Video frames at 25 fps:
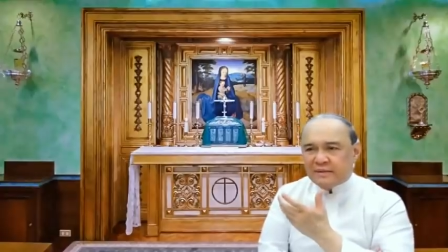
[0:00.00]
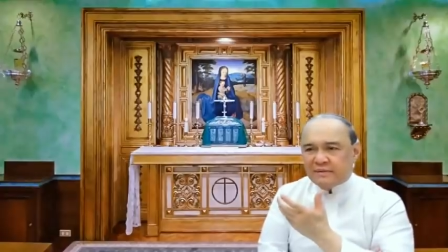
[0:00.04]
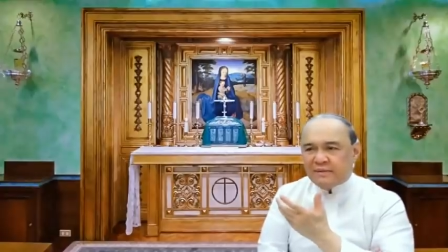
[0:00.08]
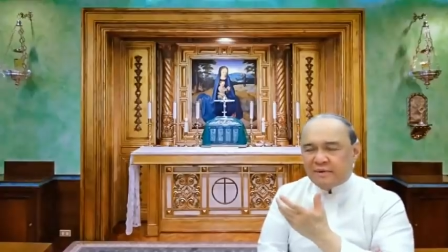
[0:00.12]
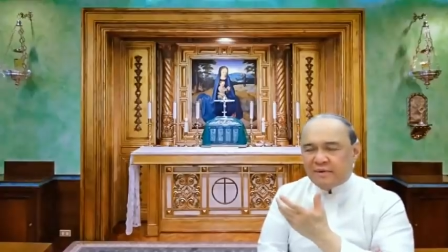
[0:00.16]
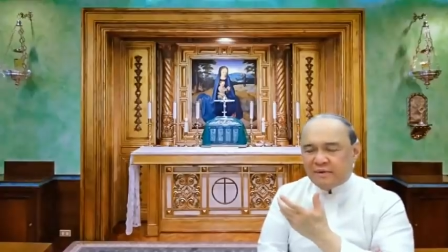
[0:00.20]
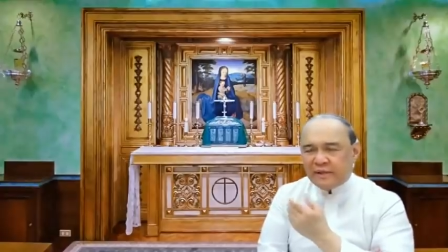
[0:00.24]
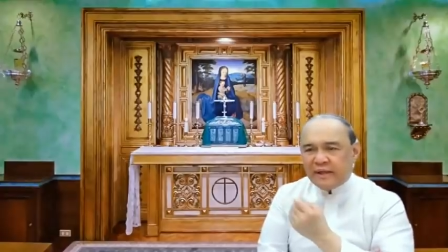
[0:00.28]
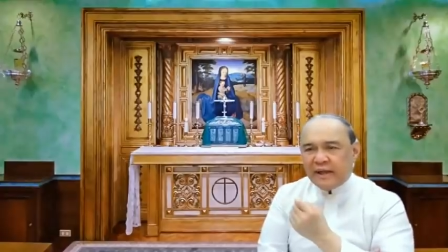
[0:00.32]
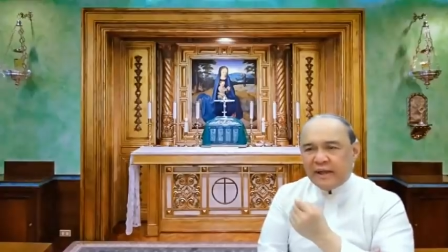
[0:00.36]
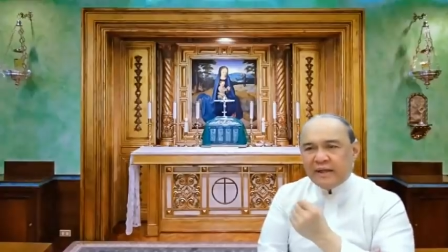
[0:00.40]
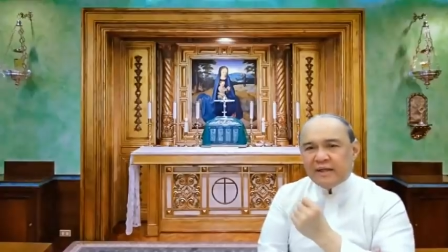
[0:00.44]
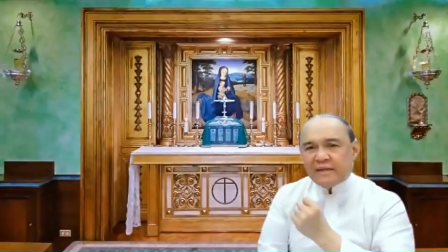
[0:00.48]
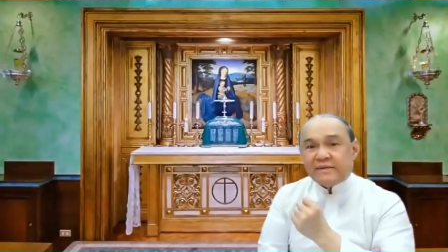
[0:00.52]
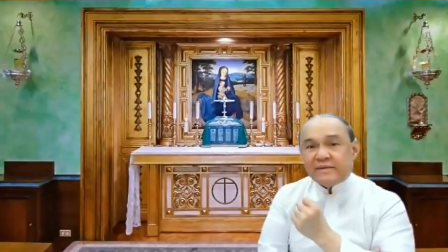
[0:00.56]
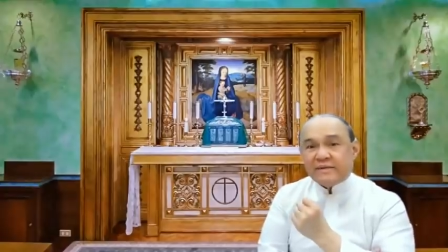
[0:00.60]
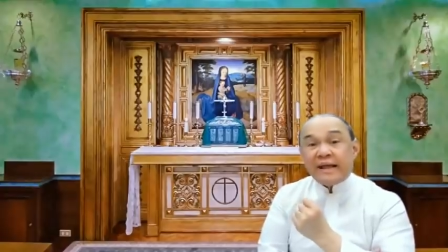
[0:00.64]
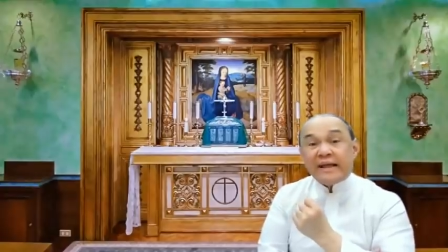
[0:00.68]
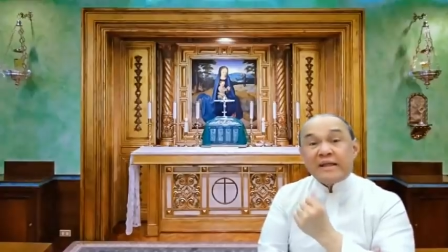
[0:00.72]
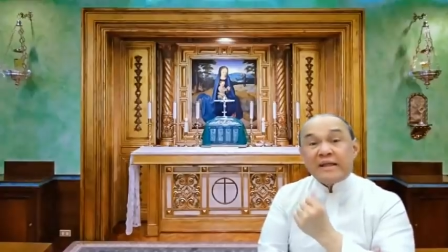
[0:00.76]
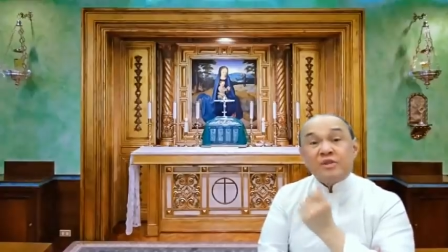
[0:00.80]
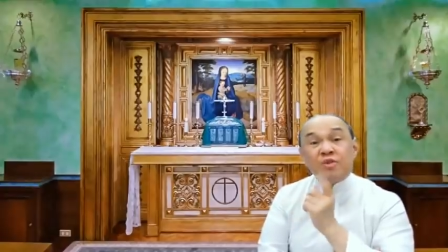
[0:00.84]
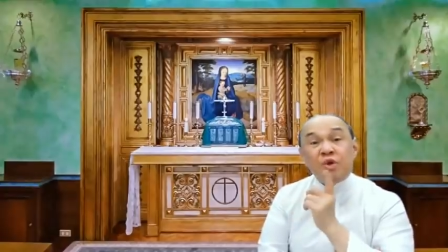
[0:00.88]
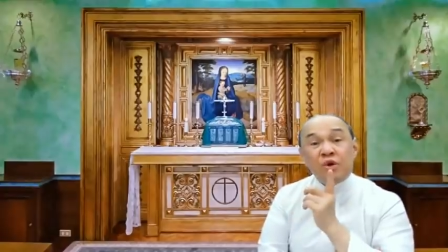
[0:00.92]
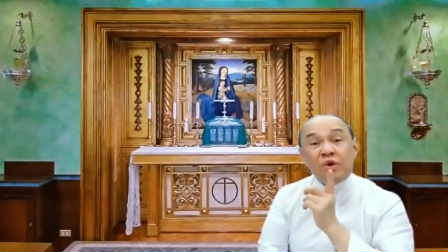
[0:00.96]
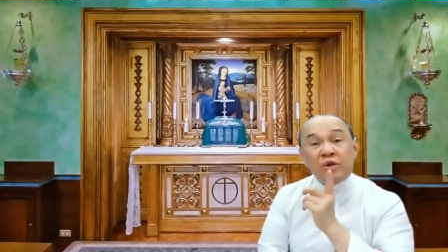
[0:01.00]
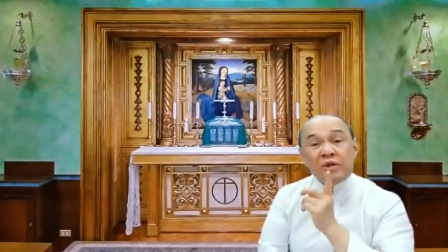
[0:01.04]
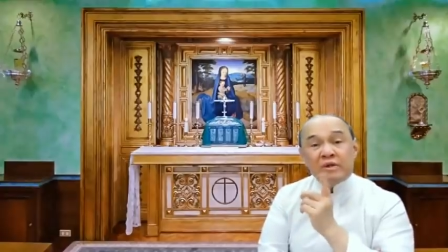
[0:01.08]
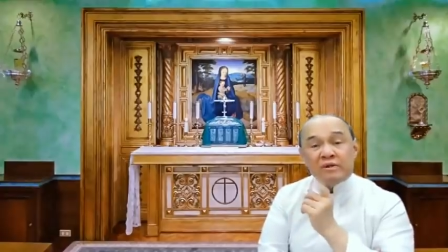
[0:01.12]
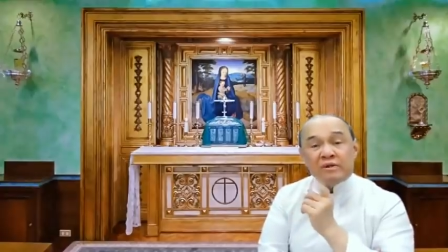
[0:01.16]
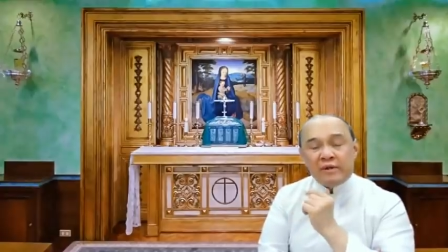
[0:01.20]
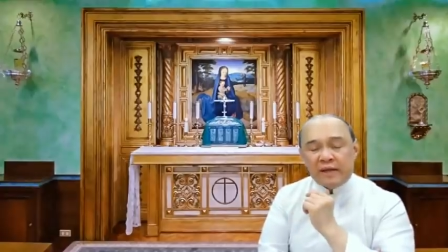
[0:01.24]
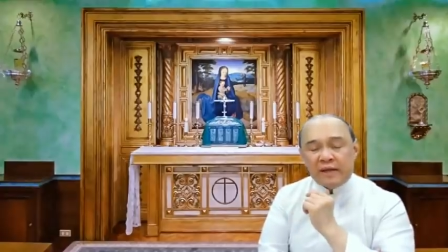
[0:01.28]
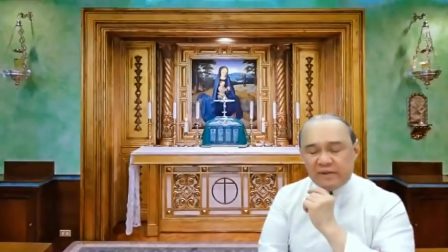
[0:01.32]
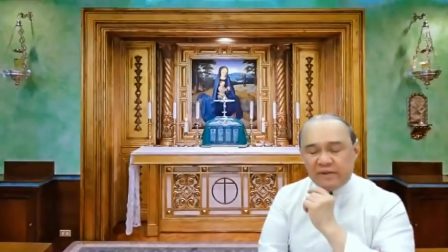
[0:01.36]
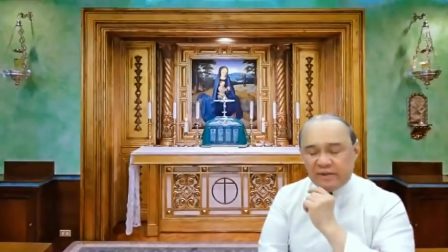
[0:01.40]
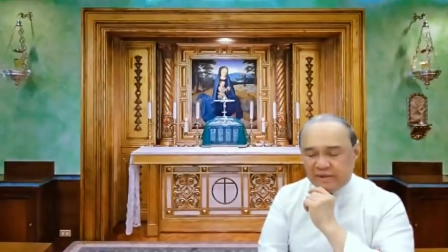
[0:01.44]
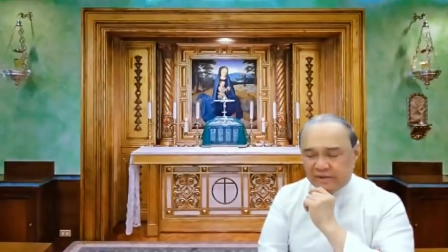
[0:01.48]
okay, tecton
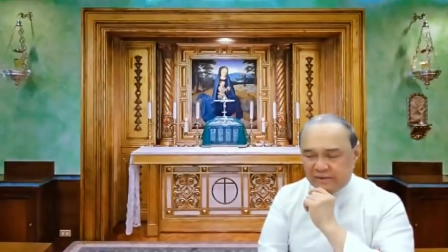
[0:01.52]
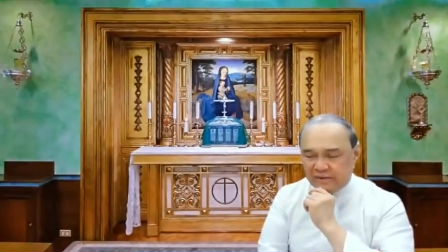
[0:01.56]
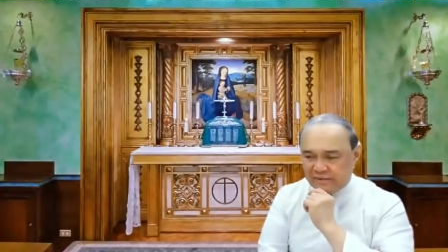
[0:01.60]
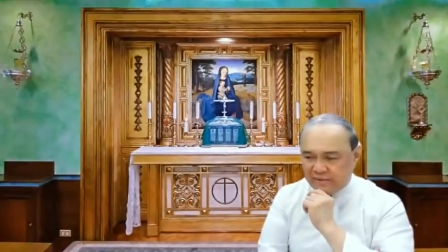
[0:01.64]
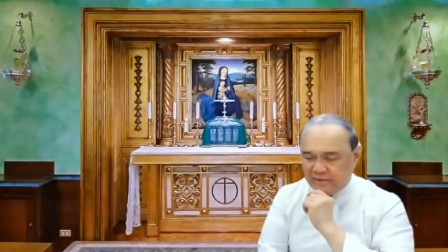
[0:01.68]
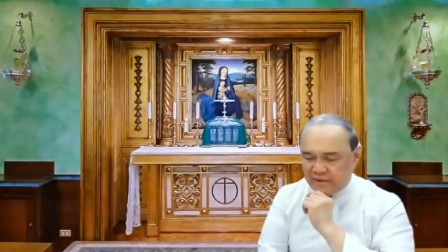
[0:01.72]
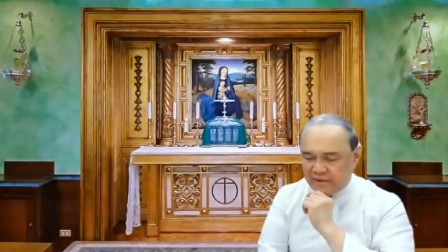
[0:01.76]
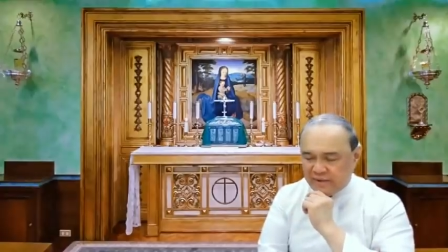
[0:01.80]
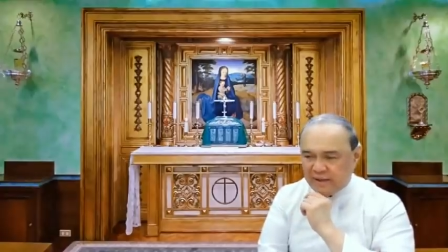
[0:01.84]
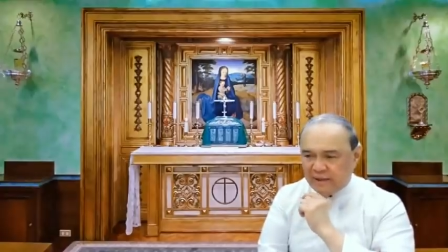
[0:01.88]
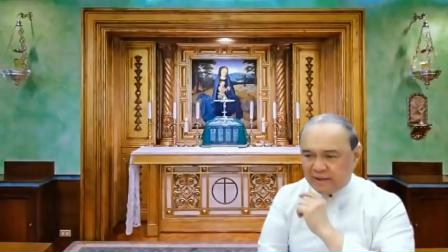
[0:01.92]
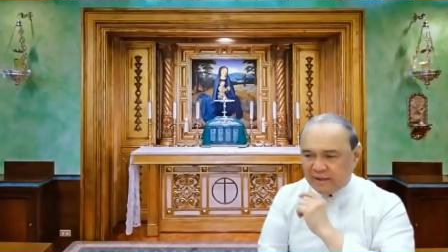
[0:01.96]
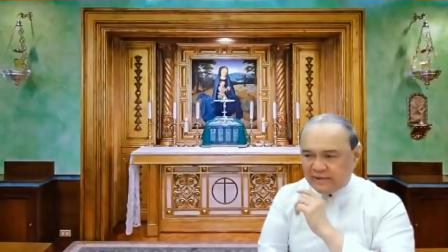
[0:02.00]
rather. A